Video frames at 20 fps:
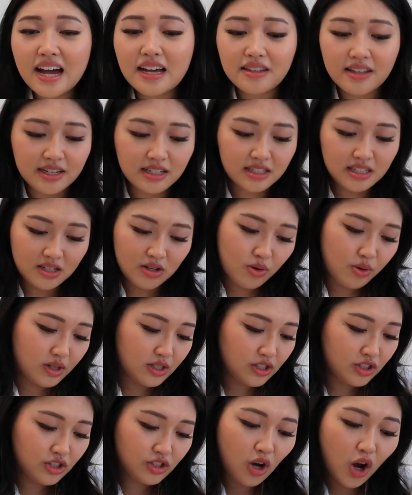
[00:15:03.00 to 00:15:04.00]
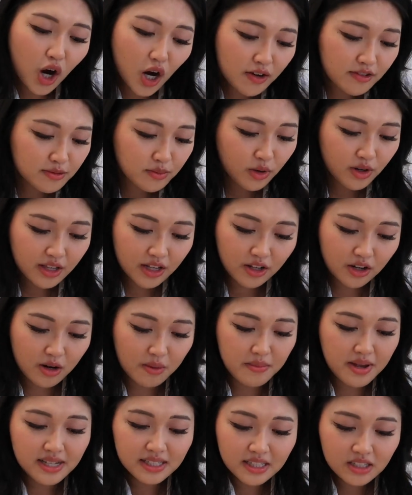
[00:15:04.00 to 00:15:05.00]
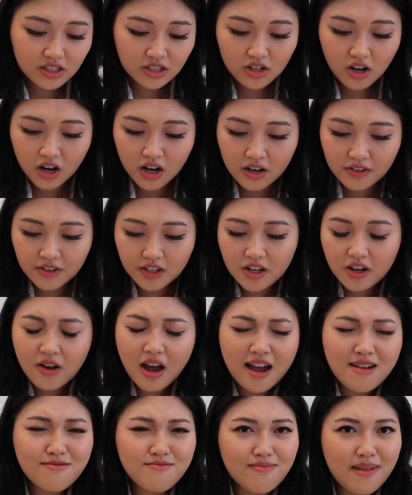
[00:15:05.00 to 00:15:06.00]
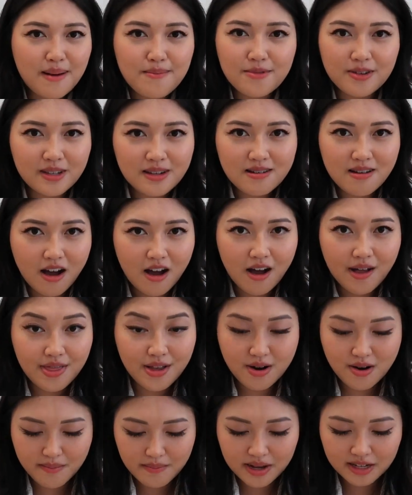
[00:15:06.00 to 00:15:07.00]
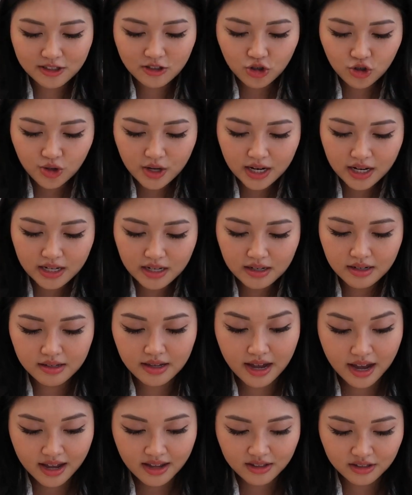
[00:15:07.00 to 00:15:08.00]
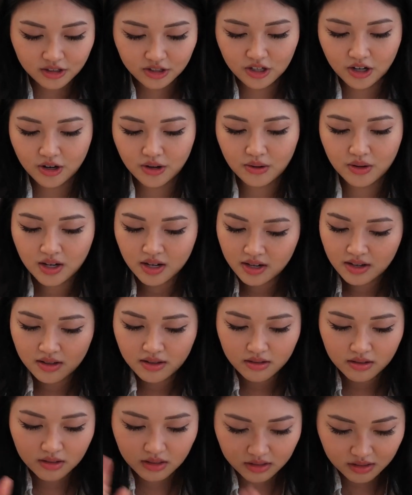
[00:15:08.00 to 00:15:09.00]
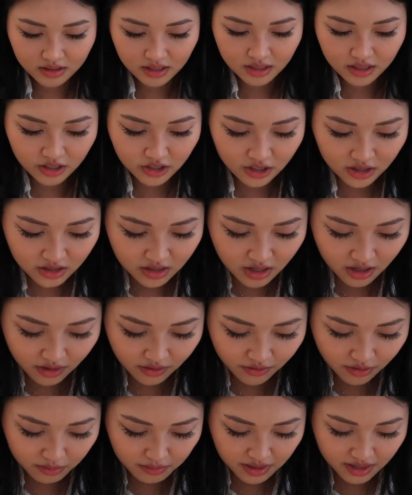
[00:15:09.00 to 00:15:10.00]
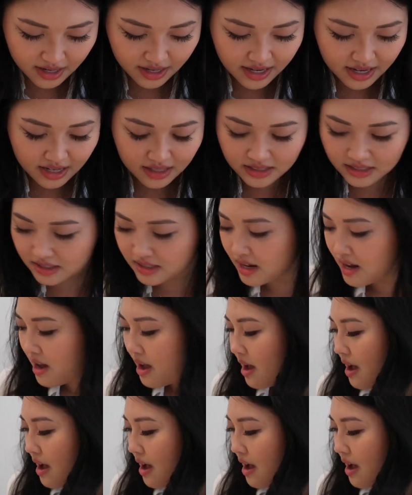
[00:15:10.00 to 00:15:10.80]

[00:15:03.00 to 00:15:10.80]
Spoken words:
I like Dior's scarves more than Hermes's scarf. You know, I'm really not on the Hermes train yet, so that's like a good thing for me, I guess.